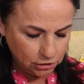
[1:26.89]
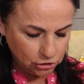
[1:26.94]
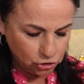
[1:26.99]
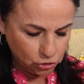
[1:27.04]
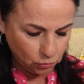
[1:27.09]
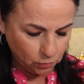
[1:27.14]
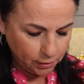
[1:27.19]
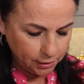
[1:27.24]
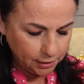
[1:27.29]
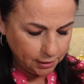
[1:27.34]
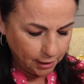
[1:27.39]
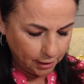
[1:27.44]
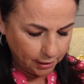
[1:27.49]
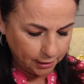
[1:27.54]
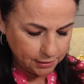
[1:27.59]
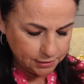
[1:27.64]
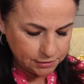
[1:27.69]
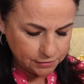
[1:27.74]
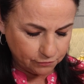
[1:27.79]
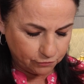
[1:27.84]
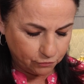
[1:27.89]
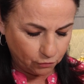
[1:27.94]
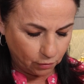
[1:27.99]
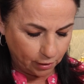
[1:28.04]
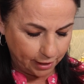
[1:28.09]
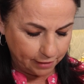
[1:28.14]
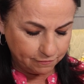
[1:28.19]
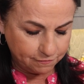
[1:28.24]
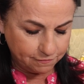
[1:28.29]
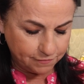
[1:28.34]
Join us
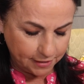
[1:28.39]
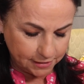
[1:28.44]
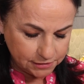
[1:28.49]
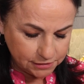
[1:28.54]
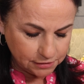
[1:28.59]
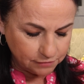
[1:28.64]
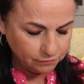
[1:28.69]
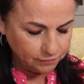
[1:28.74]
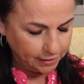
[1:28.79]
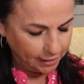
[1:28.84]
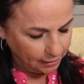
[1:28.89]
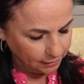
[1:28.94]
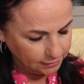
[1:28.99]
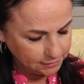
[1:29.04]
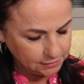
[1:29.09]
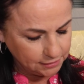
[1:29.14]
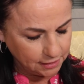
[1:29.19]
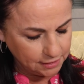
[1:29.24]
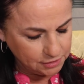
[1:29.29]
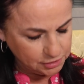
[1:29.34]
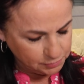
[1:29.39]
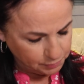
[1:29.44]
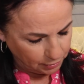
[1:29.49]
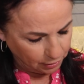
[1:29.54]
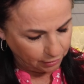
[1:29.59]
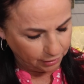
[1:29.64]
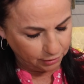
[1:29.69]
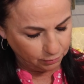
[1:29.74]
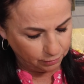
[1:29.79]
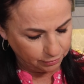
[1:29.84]
for a festive Galentine's
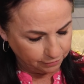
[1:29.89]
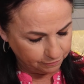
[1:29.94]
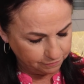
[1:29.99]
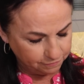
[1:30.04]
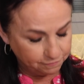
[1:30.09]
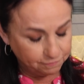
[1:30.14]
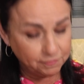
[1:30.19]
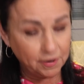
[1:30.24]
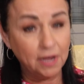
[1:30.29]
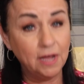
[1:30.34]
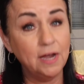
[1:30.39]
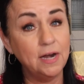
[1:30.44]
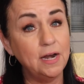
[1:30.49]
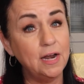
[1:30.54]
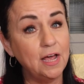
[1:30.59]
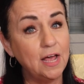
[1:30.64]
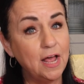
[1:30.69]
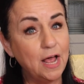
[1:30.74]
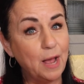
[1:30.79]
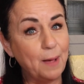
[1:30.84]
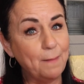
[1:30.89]
party with a fun